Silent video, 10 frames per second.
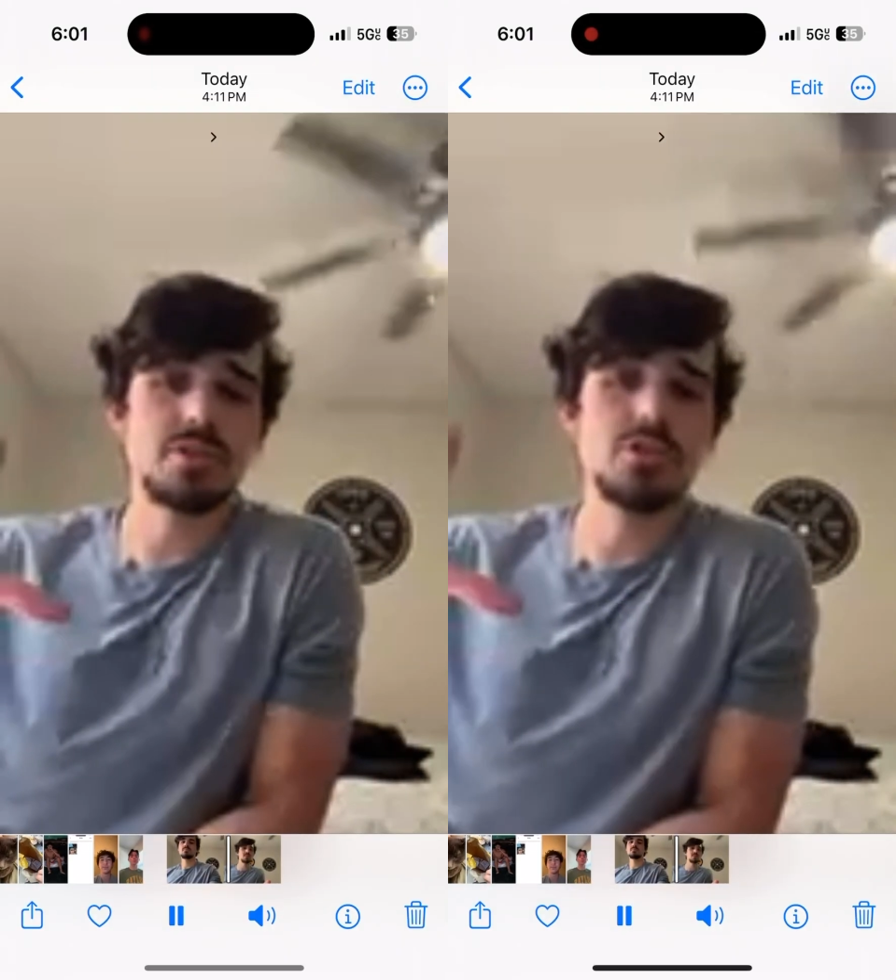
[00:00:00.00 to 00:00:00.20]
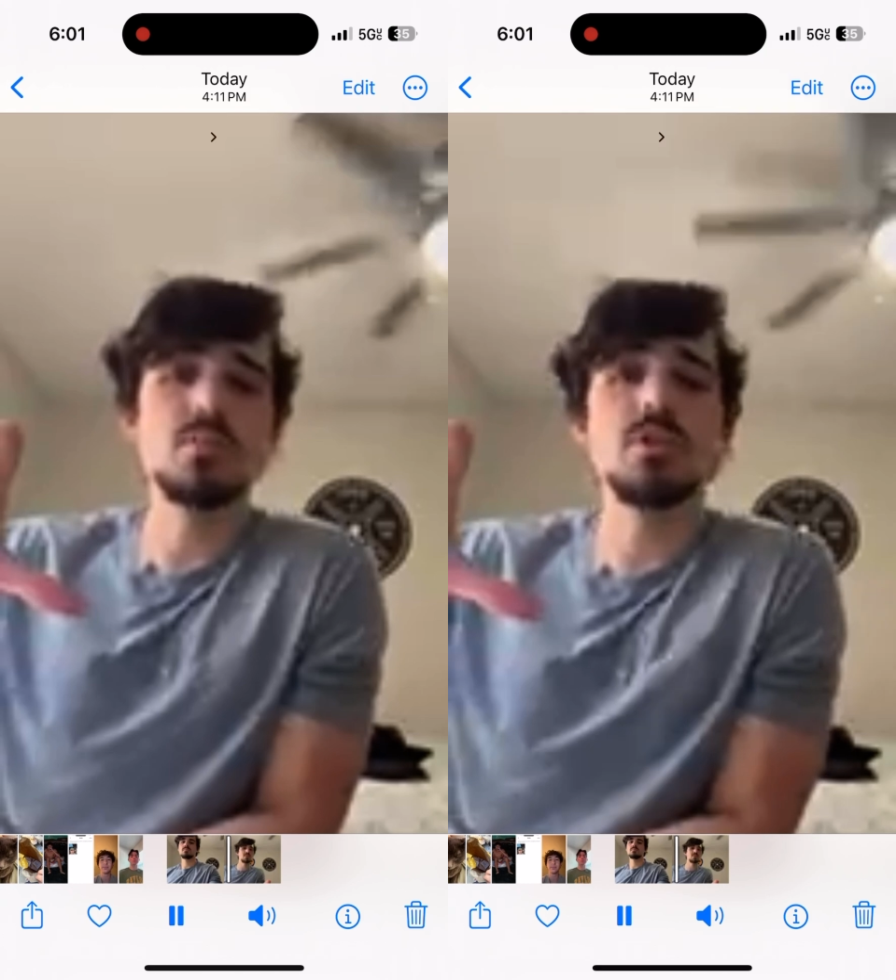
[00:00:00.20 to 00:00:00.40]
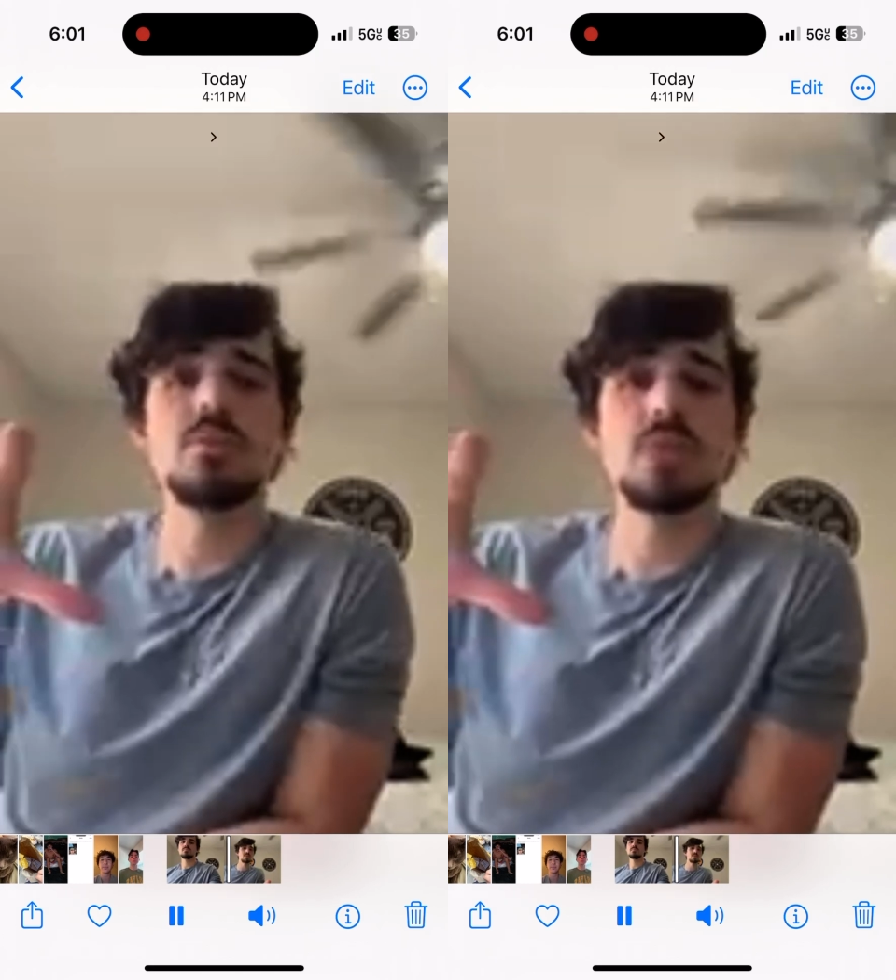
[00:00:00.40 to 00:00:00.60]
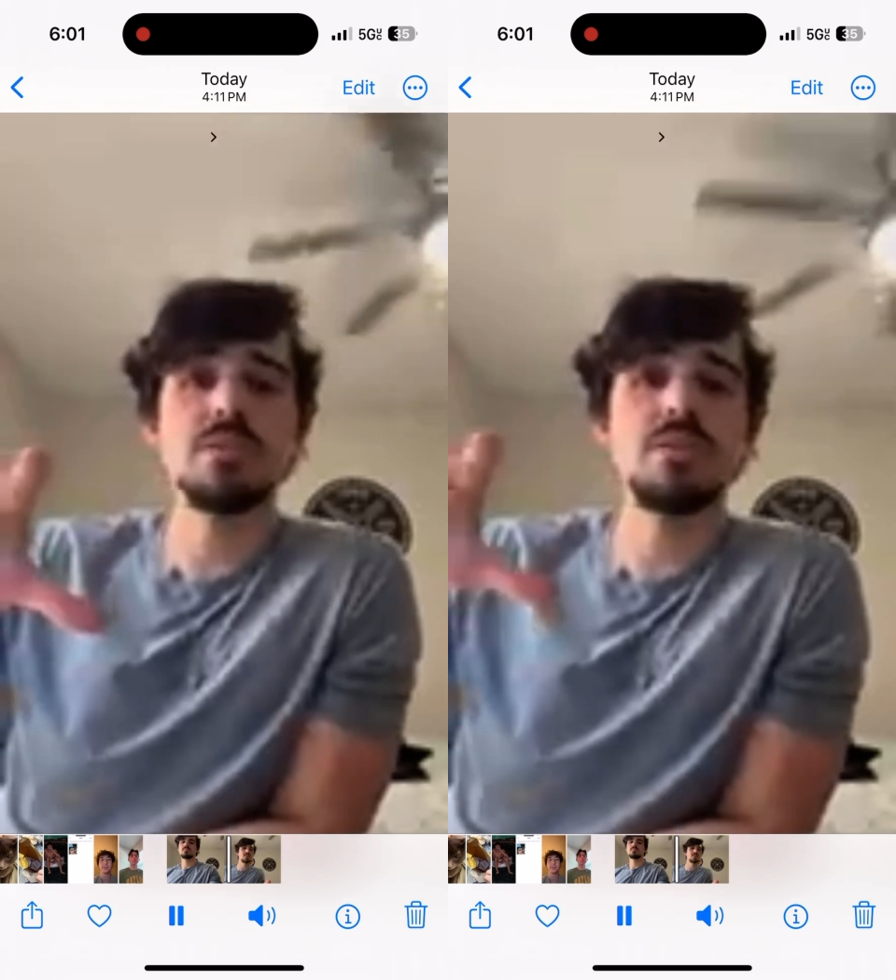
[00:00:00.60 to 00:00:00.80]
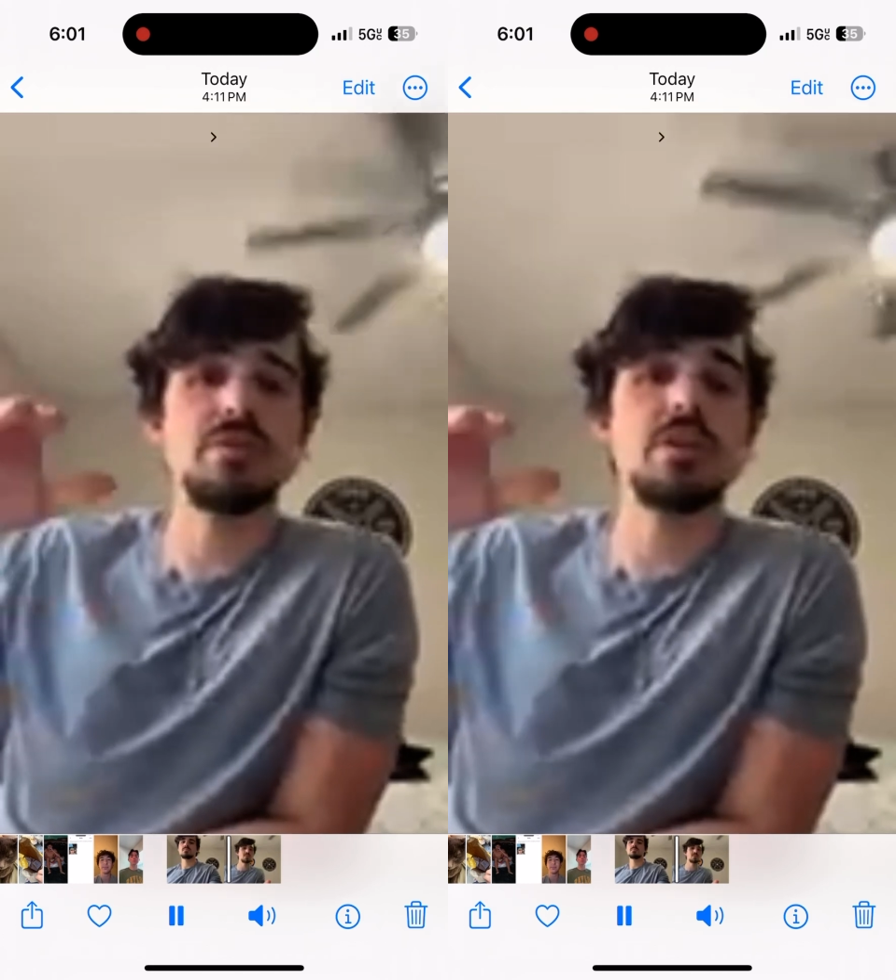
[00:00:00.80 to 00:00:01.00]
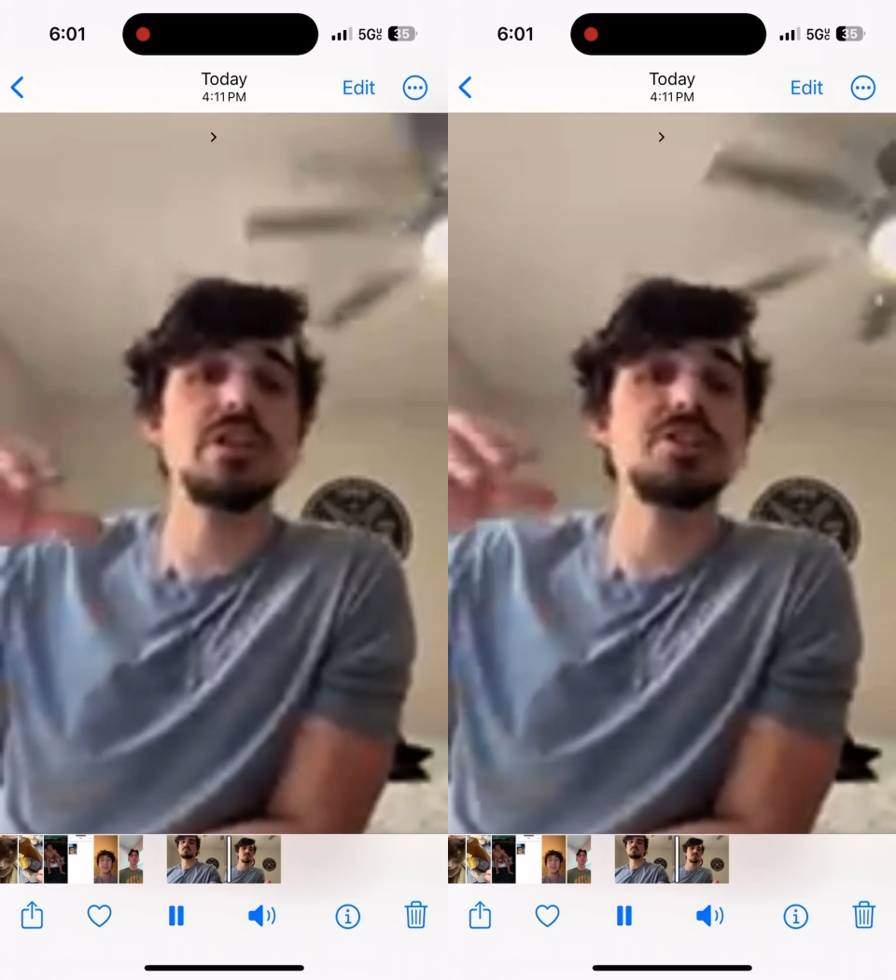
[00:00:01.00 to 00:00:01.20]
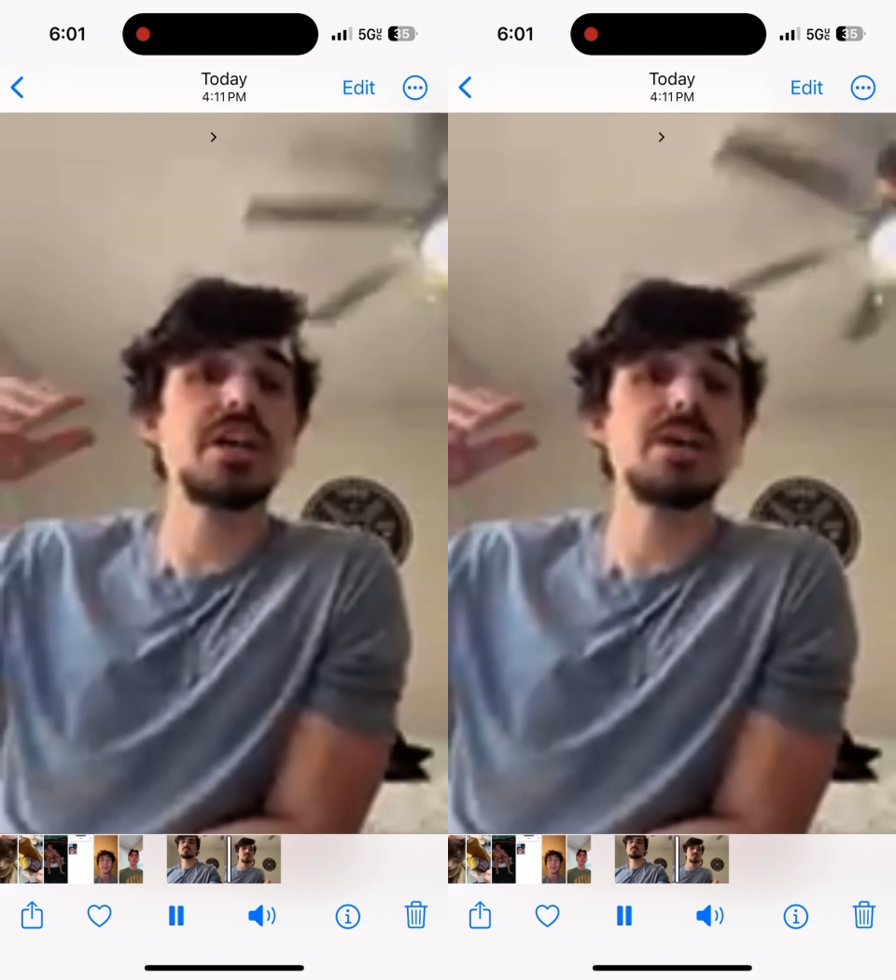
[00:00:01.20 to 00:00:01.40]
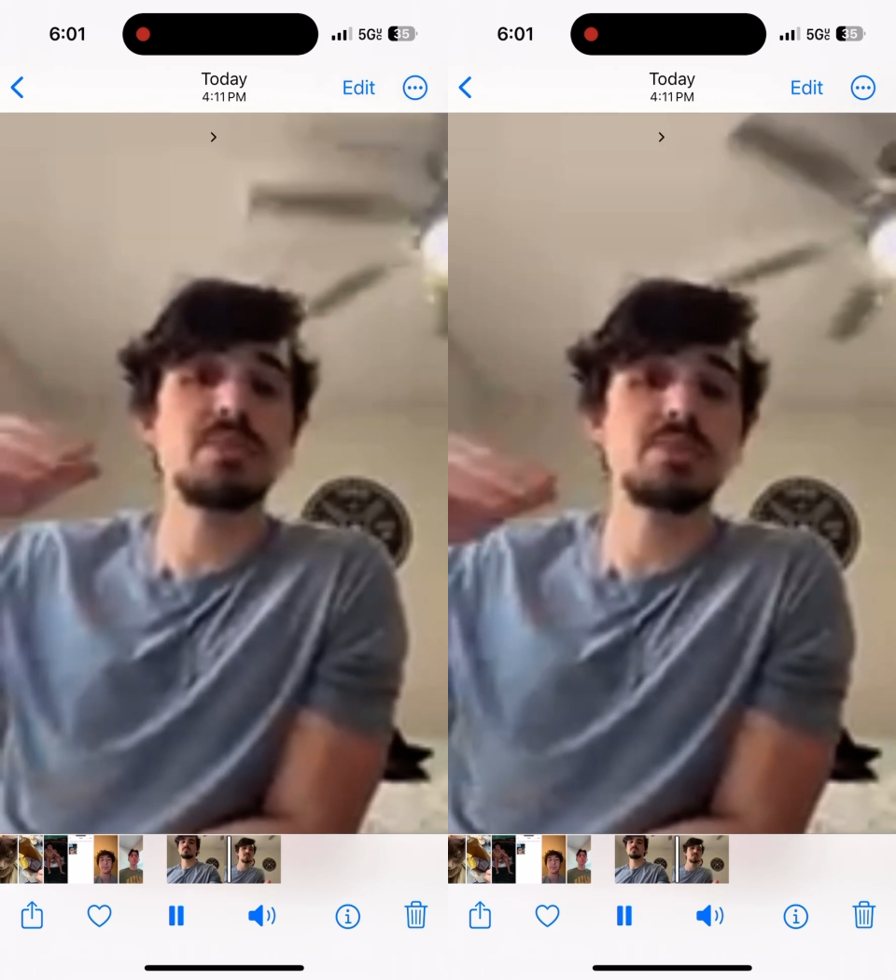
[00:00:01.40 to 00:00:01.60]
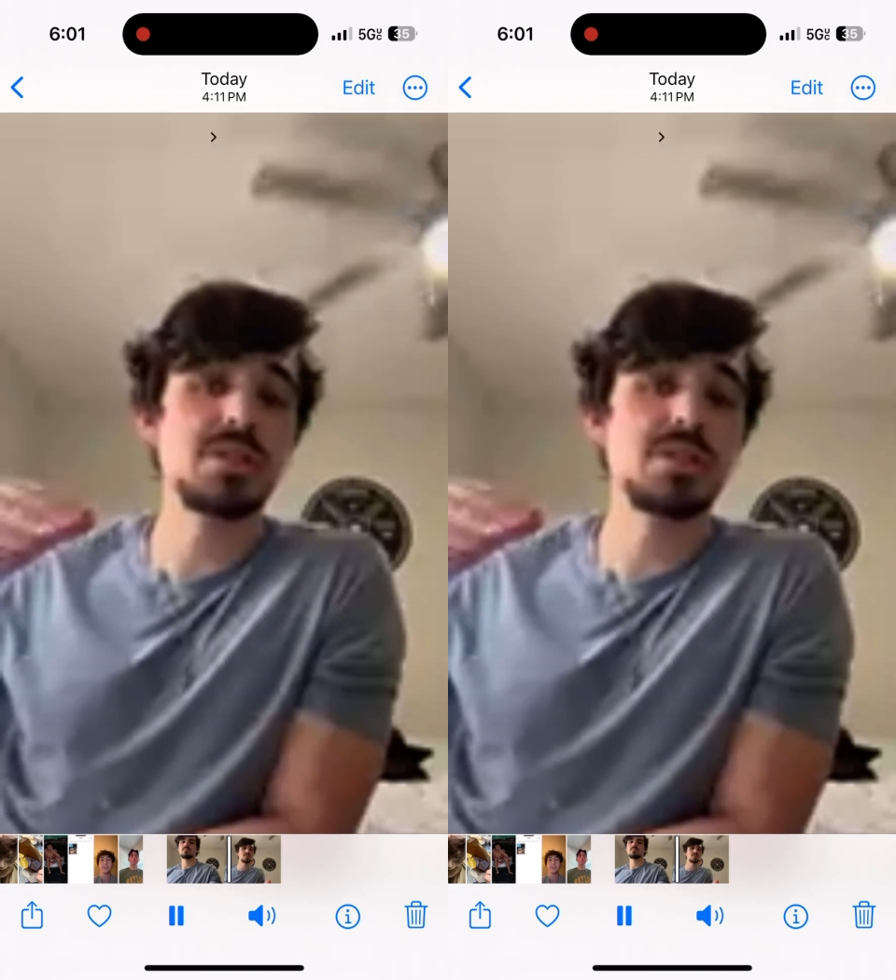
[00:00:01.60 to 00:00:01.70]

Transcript: coupon payment for each 8%,